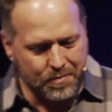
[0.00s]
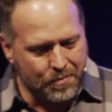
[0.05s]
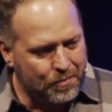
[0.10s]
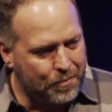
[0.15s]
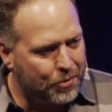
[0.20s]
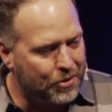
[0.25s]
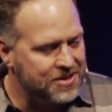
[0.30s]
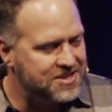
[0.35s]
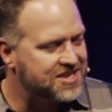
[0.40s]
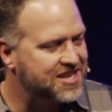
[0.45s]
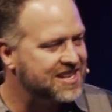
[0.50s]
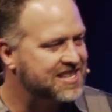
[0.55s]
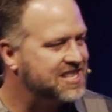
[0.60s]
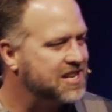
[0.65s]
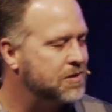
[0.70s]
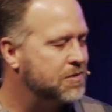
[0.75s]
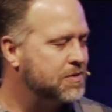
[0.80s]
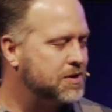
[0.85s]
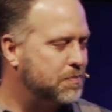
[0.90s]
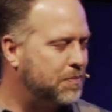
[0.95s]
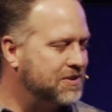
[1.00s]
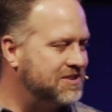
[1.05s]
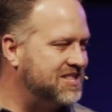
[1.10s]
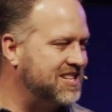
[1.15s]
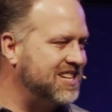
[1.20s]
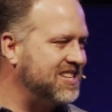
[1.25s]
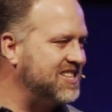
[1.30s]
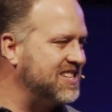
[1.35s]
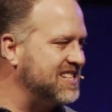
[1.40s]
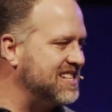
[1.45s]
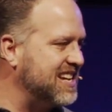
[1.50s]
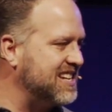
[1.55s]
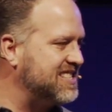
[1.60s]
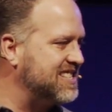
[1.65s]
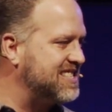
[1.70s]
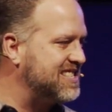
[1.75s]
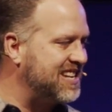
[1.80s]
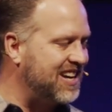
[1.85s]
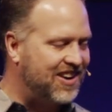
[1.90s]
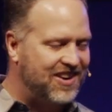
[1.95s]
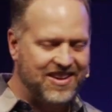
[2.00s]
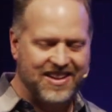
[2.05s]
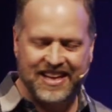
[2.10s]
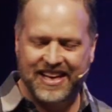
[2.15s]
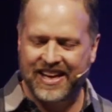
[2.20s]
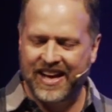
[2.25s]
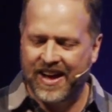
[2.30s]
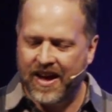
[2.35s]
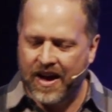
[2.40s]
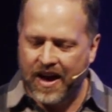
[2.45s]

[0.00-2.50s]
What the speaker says: puts us in positions necessarily.